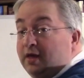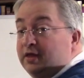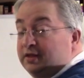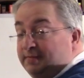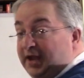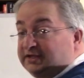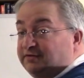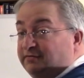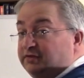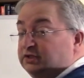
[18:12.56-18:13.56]
the max
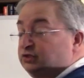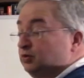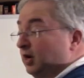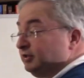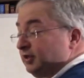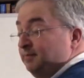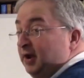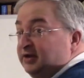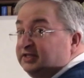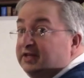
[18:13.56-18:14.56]
of these two cards,
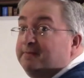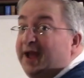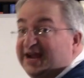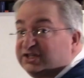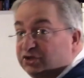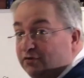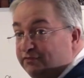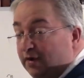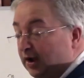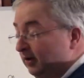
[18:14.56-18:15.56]
compared it to the max so
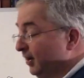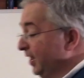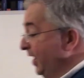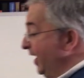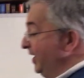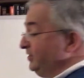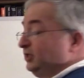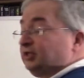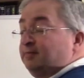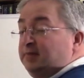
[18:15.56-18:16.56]
far, and I took
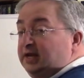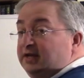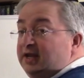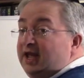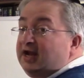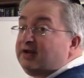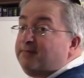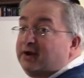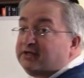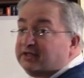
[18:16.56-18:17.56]
the min and
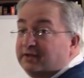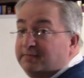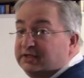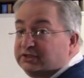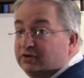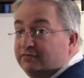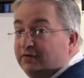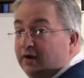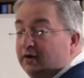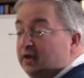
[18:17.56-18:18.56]
compared it to the min so
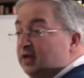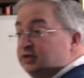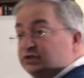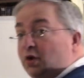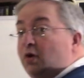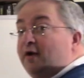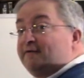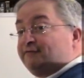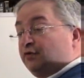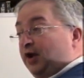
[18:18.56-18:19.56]
far. So
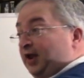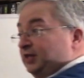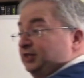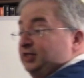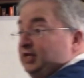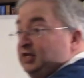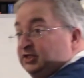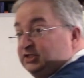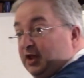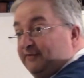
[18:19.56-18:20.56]
for
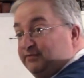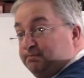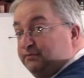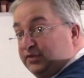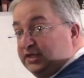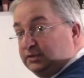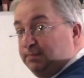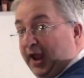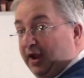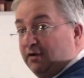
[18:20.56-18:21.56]
this
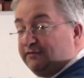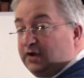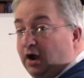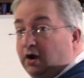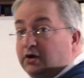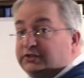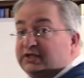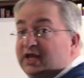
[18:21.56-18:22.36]
pair of cards,